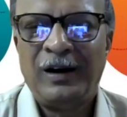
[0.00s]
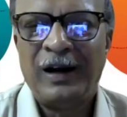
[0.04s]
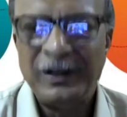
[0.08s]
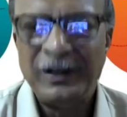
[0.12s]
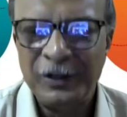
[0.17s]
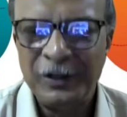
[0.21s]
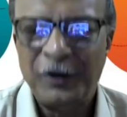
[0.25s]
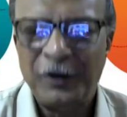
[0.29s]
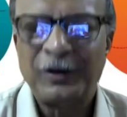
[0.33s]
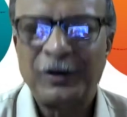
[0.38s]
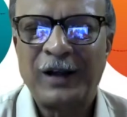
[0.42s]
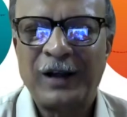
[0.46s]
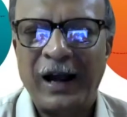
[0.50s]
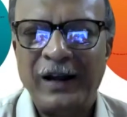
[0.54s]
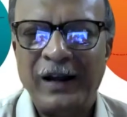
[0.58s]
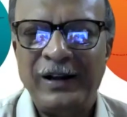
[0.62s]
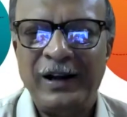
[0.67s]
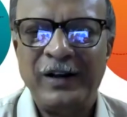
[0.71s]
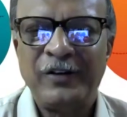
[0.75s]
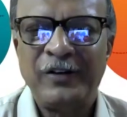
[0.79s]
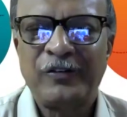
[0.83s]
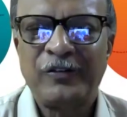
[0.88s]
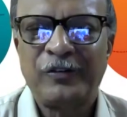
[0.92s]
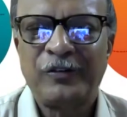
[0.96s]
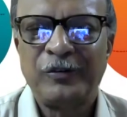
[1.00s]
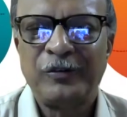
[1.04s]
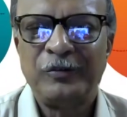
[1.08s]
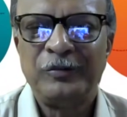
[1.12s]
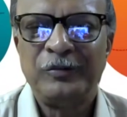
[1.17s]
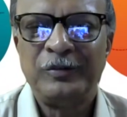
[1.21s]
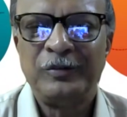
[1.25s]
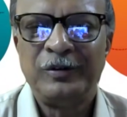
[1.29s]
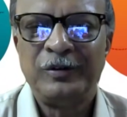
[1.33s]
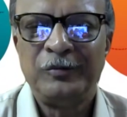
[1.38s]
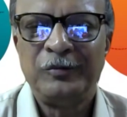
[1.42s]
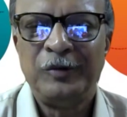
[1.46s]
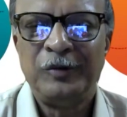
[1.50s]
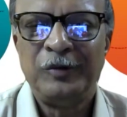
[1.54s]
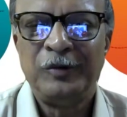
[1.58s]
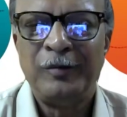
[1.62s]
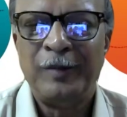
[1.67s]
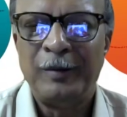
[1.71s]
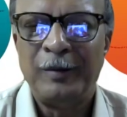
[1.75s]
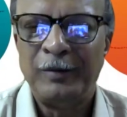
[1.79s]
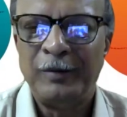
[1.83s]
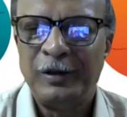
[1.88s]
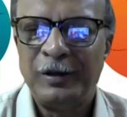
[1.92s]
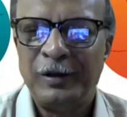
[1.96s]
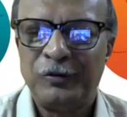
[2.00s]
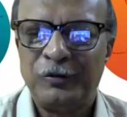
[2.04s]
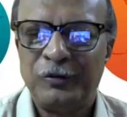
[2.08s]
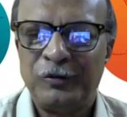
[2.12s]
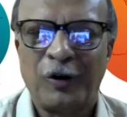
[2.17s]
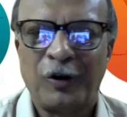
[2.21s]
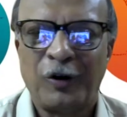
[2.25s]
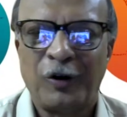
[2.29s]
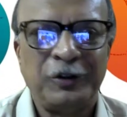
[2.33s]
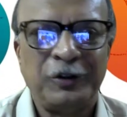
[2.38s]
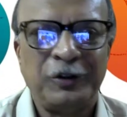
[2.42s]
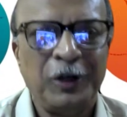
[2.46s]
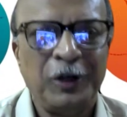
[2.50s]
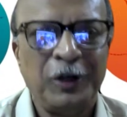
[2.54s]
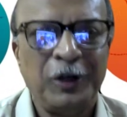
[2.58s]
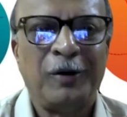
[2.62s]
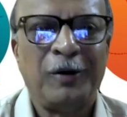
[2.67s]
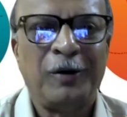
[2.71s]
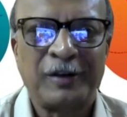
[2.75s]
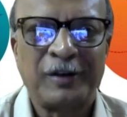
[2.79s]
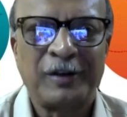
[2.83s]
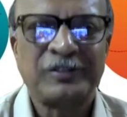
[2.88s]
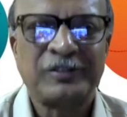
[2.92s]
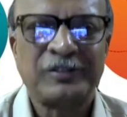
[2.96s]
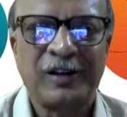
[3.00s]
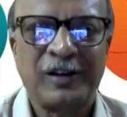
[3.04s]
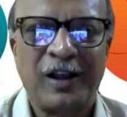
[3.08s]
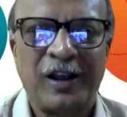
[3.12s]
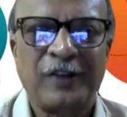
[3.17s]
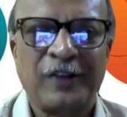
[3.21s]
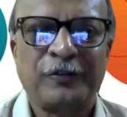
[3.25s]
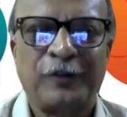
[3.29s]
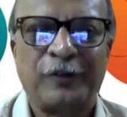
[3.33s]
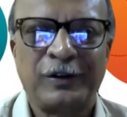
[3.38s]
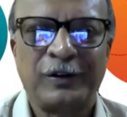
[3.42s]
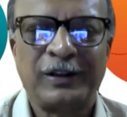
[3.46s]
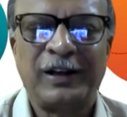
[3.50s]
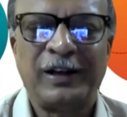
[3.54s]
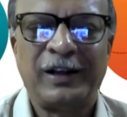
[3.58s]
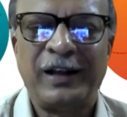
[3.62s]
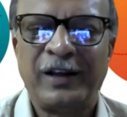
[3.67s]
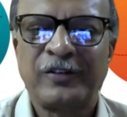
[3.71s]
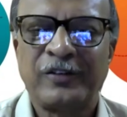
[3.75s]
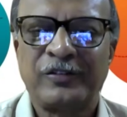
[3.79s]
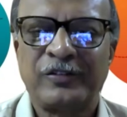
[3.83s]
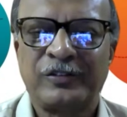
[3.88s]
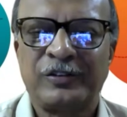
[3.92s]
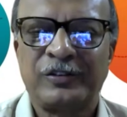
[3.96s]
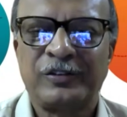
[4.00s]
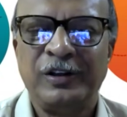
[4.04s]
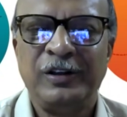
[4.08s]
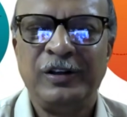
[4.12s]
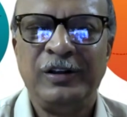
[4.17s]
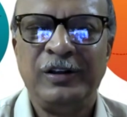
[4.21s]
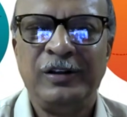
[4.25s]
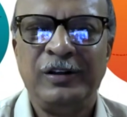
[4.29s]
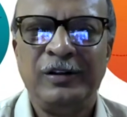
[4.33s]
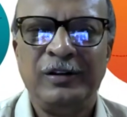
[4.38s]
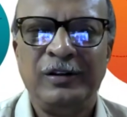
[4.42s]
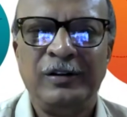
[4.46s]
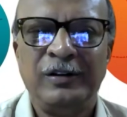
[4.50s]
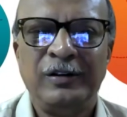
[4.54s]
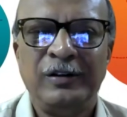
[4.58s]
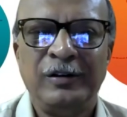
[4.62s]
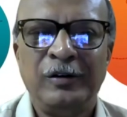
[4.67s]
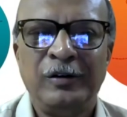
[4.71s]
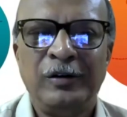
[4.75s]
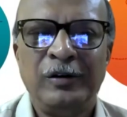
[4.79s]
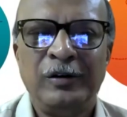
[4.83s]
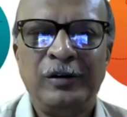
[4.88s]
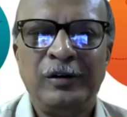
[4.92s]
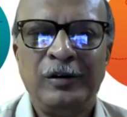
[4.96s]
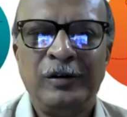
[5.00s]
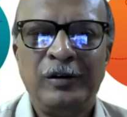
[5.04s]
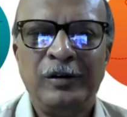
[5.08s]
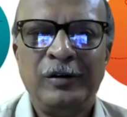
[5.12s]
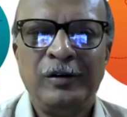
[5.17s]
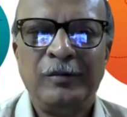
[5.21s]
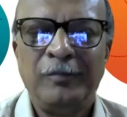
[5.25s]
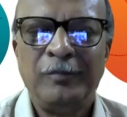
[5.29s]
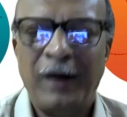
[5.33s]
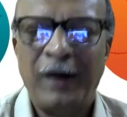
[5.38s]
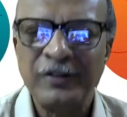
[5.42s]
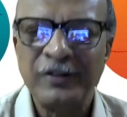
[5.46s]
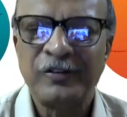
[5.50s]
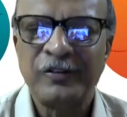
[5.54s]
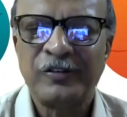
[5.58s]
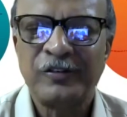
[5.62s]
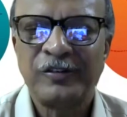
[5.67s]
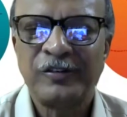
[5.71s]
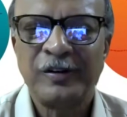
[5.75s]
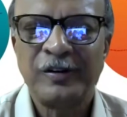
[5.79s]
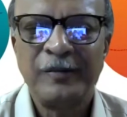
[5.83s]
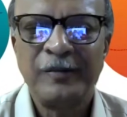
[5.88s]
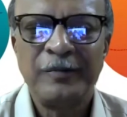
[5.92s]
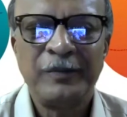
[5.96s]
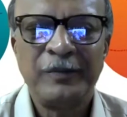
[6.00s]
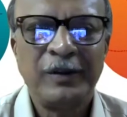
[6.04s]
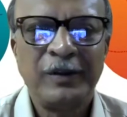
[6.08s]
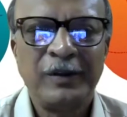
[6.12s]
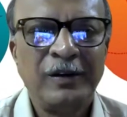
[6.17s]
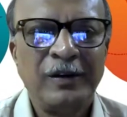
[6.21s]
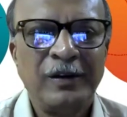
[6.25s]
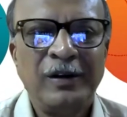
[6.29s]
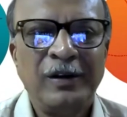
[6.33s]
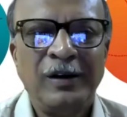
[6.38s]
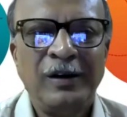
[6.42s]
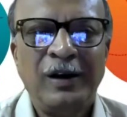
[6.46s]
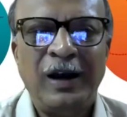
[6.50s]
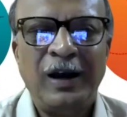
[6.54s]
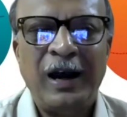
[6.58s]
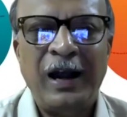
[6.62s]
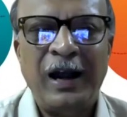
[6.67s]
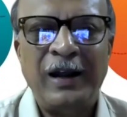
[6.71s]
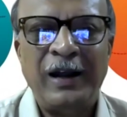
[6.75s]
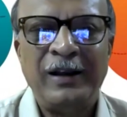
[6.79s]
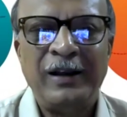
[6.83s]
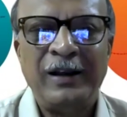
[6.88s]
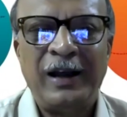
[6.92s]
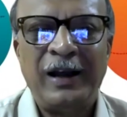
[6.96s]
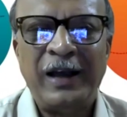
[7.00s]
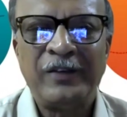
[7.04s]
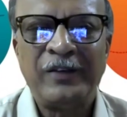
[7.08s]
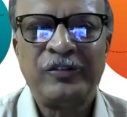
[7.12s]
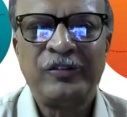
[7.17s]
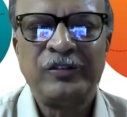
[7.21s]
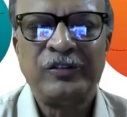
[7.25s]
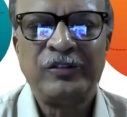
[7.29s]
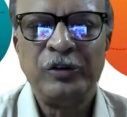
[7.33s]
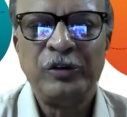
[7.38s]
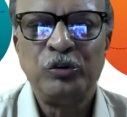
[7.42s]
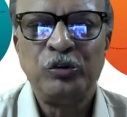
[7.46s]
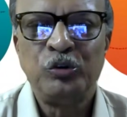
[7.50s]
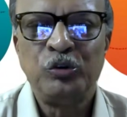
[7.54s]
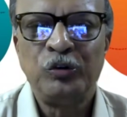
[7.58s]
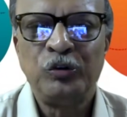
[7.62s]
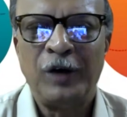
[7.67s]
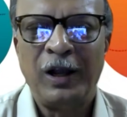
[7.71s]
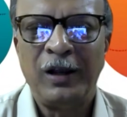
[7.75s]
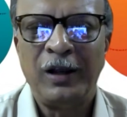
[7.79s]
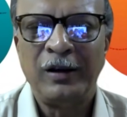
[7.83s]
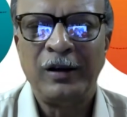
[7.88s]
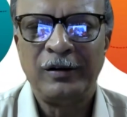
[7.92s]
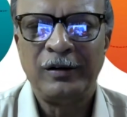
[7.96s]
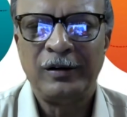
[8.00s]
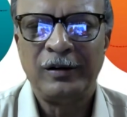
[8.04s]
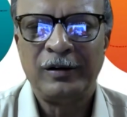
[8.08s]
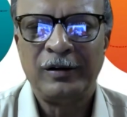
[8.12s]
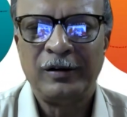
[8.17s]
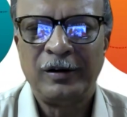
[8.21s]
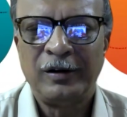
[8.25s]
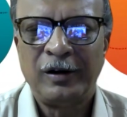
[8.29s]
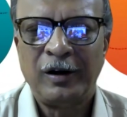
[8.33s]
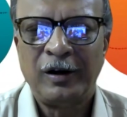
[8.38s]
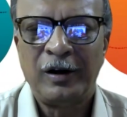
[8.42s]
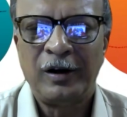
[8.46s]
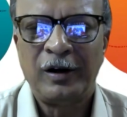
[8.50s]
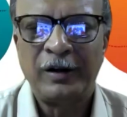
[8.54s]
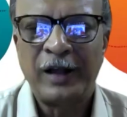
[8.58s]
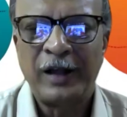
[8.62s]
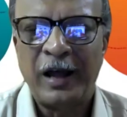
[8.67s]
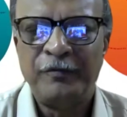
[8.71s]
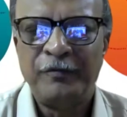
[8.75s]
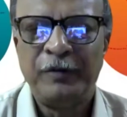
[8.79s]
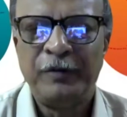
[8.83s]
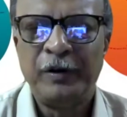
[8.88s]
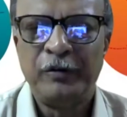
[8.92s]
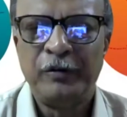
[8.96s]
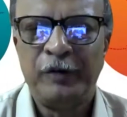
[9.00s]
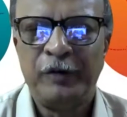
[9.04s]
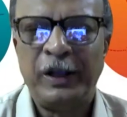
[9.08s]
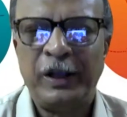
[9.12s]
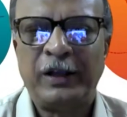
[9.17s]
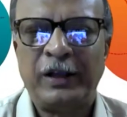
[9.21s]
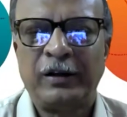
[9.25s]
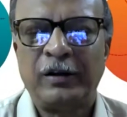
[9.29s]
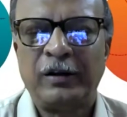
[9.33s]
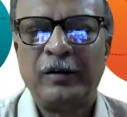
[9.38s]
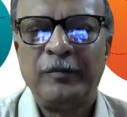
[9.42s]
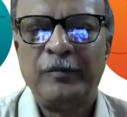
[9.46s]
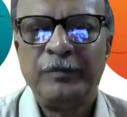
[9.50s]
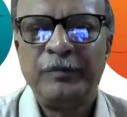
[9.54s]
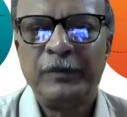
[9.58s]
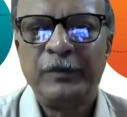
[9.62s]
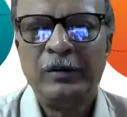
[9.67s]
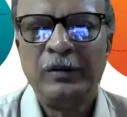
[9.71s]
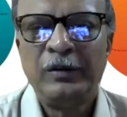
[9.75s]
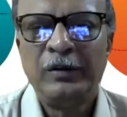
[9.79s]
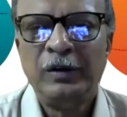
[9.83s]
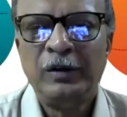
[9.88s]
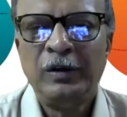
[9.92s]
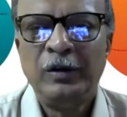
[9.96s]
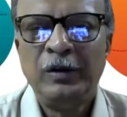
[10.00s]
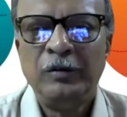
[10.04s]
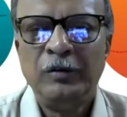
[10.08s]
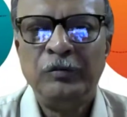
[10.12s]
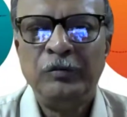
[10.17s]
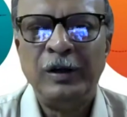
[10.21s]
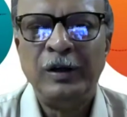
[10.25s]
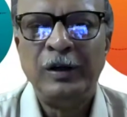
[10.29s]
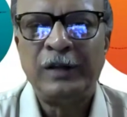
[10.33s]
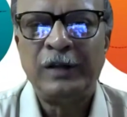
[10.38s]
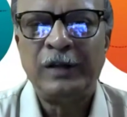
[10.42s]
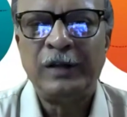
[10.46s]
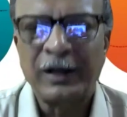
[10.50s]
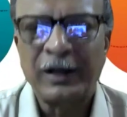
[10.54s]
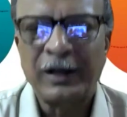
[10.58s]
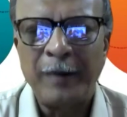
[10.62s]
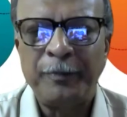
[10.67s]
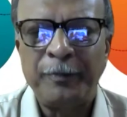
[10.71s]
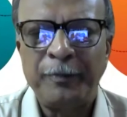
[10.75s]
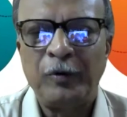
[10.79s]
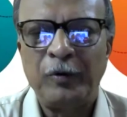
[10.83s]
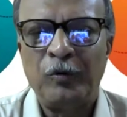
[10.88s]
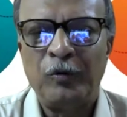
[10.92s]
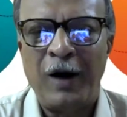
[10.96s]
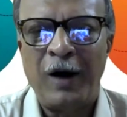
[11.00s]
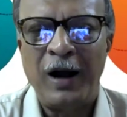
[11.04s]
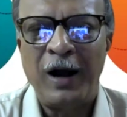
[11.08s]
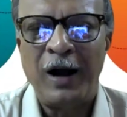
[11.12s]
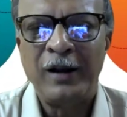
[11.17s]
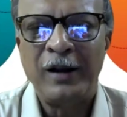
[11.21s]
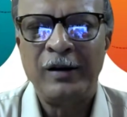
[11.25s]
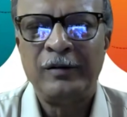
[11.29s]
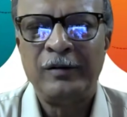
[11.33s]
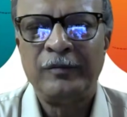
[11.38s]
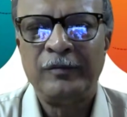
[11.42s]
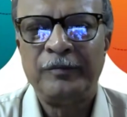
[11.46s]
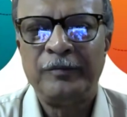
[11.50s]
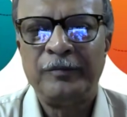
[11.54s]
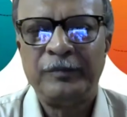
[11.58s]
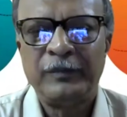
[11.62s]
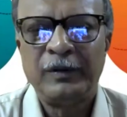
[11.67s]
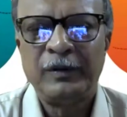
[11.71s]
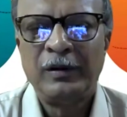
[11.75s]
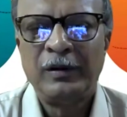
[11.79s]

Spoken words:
and your guidance, we'll be able to continue our masterclass for the next 3 months. And as usual, on every week, we'll take up one